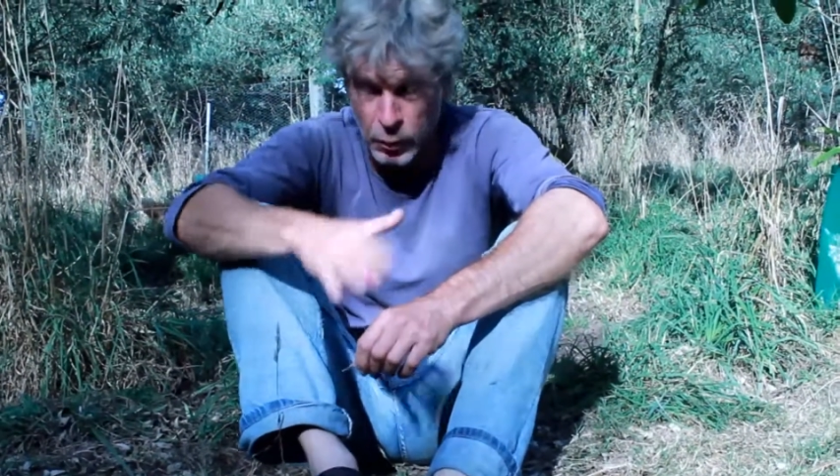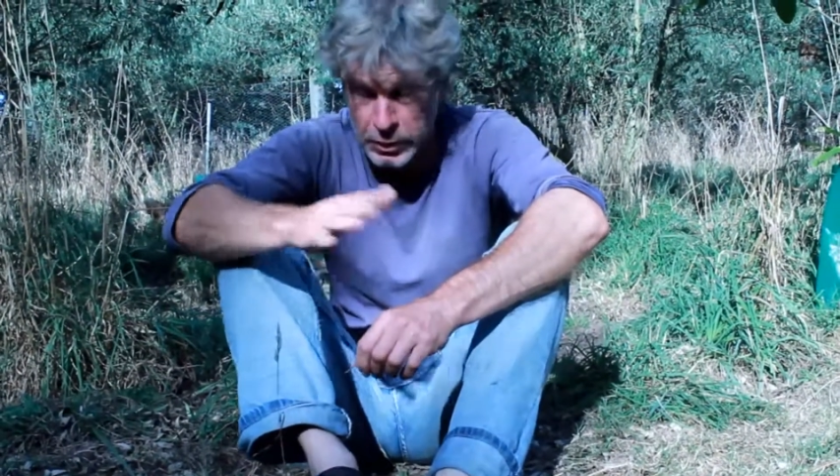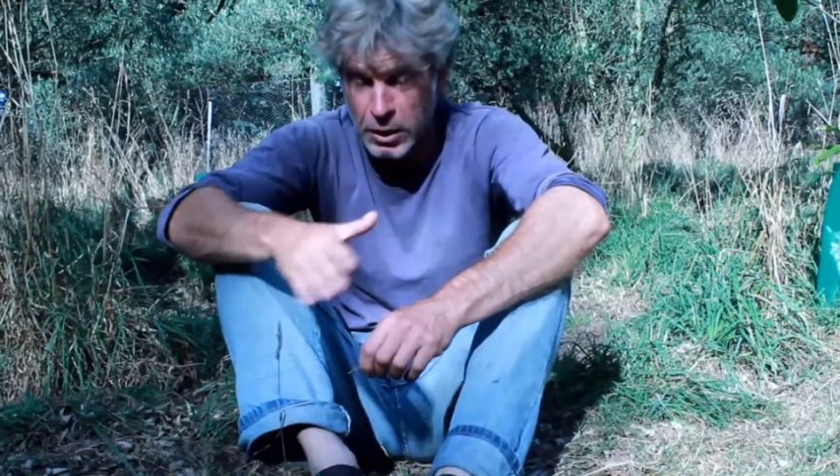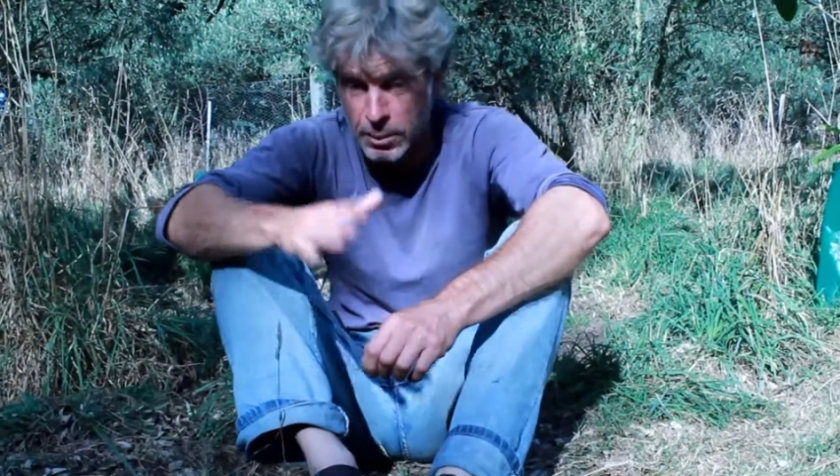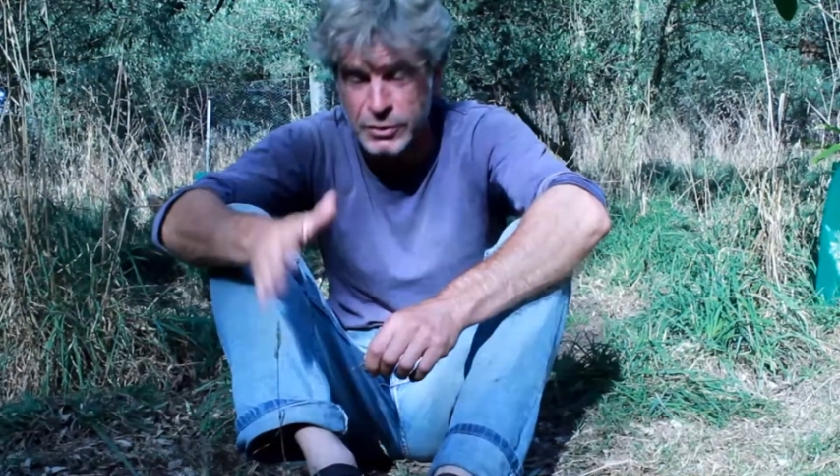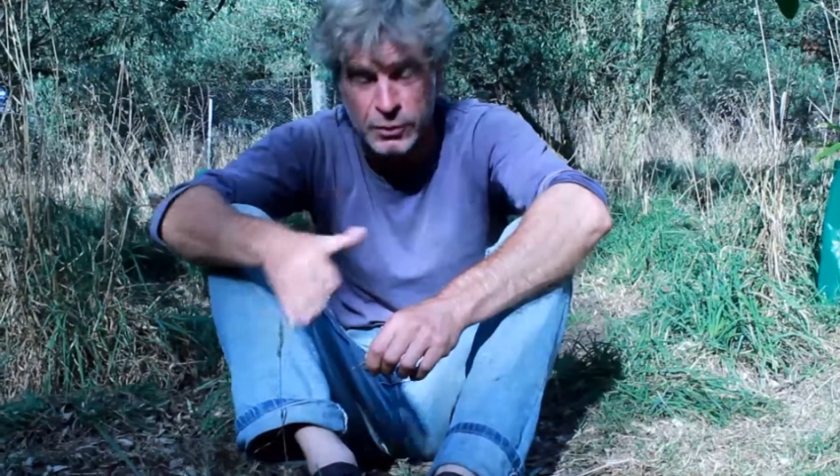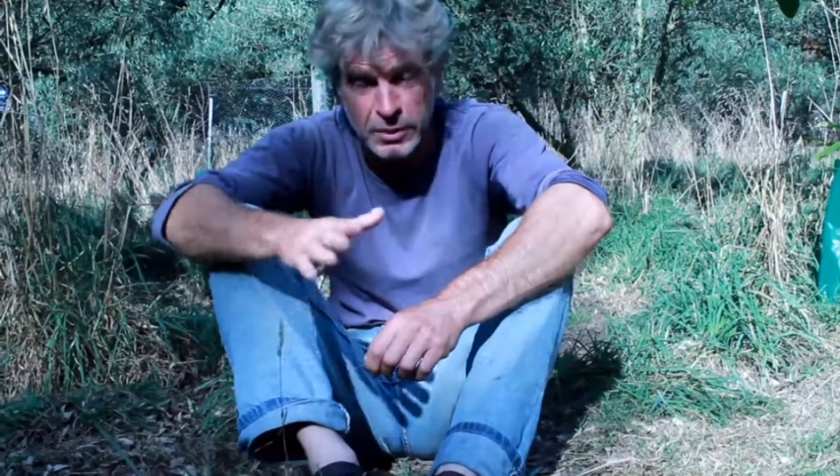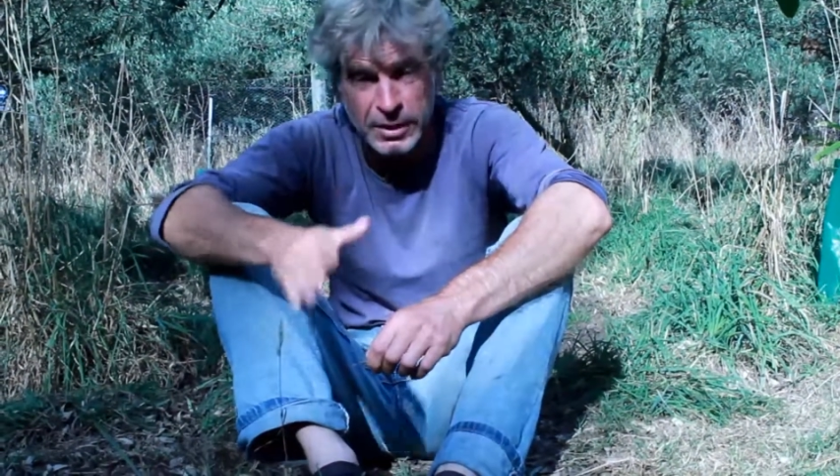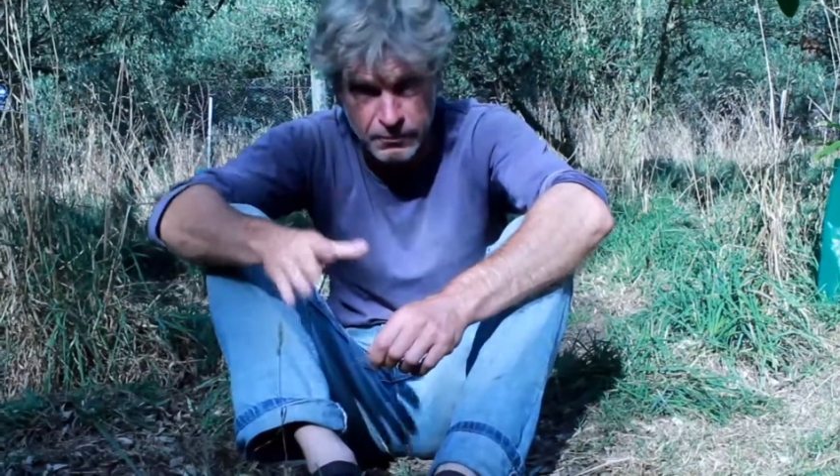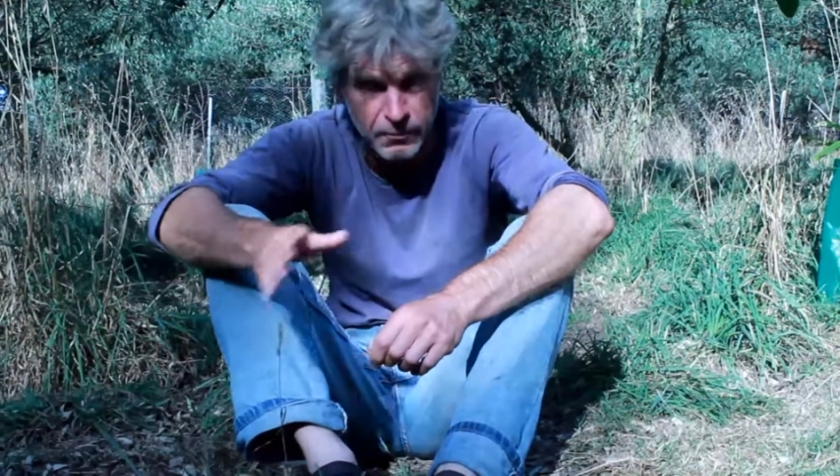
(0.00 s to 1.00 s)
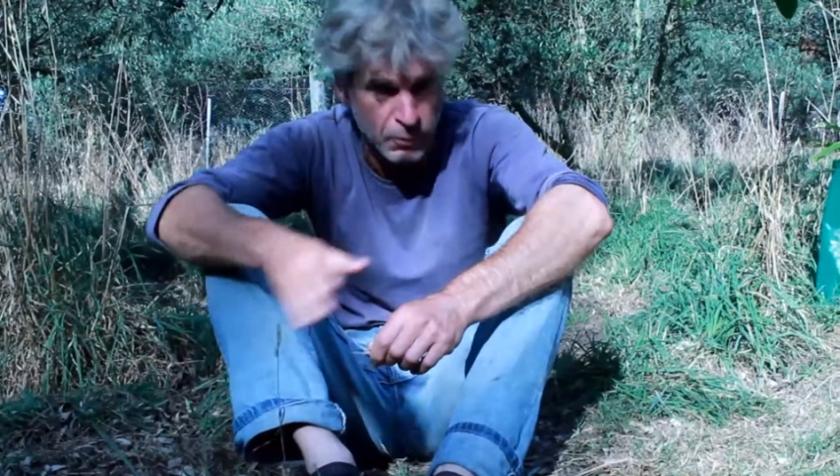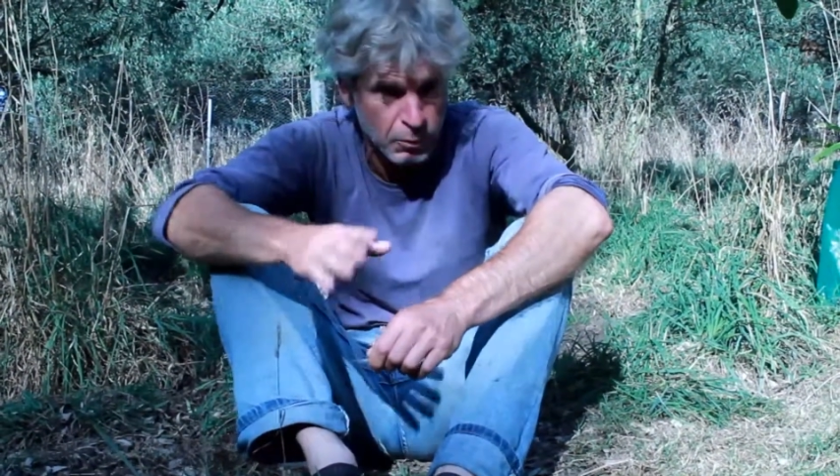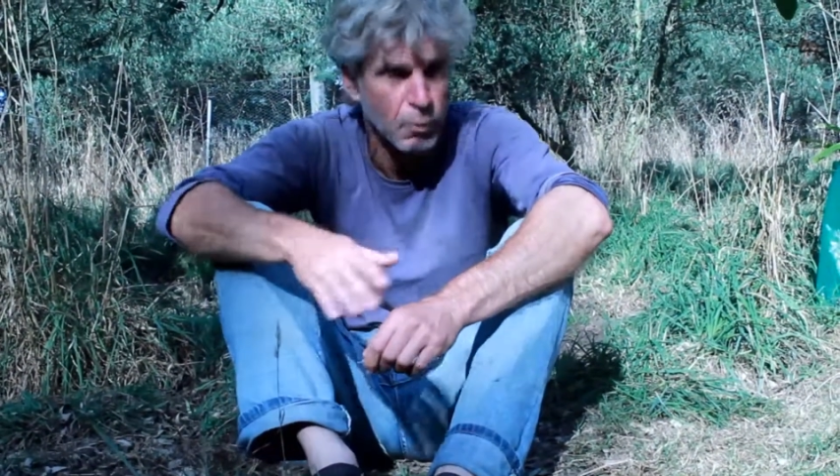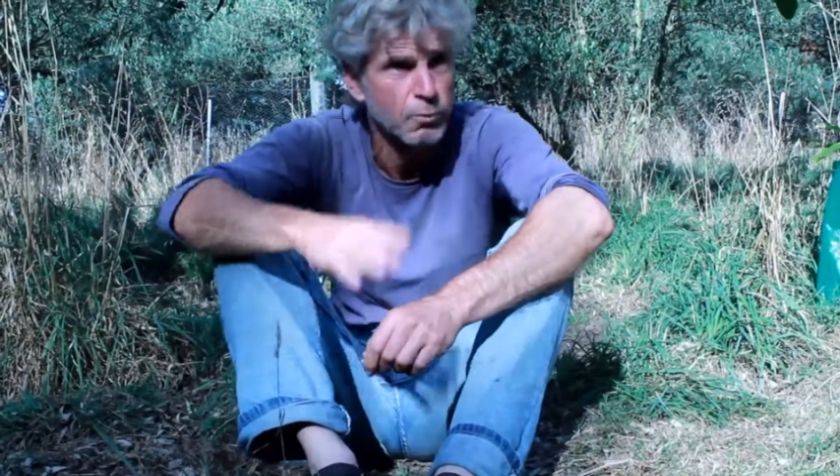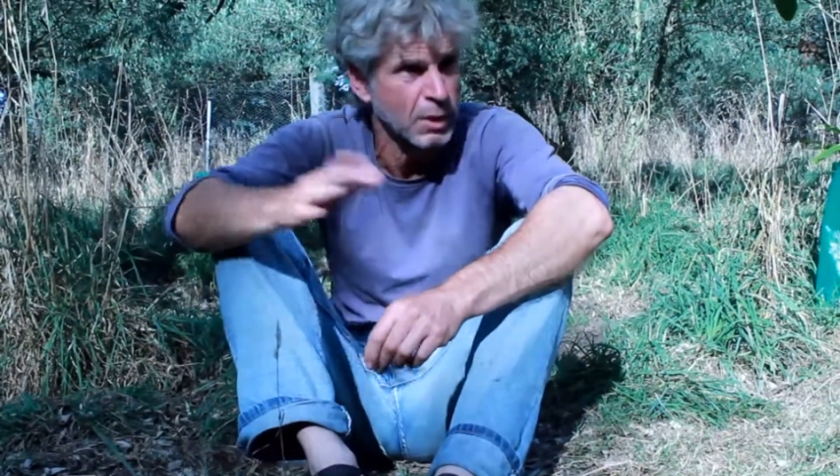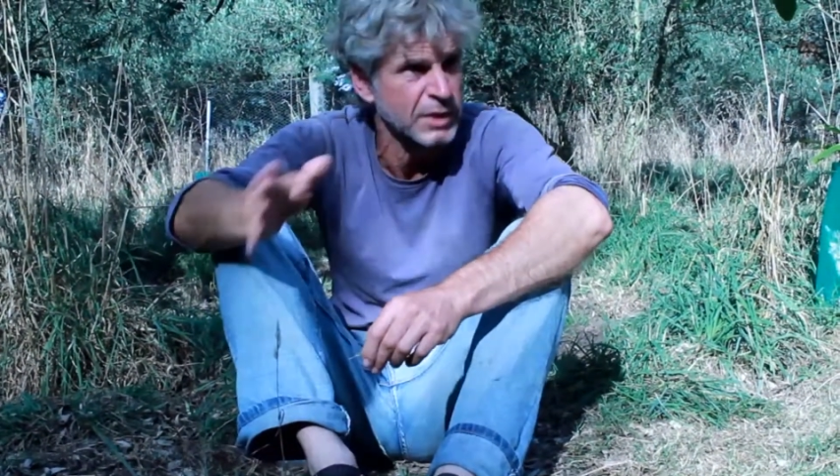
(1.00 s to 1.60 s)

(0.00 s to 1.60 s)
working up soil and grow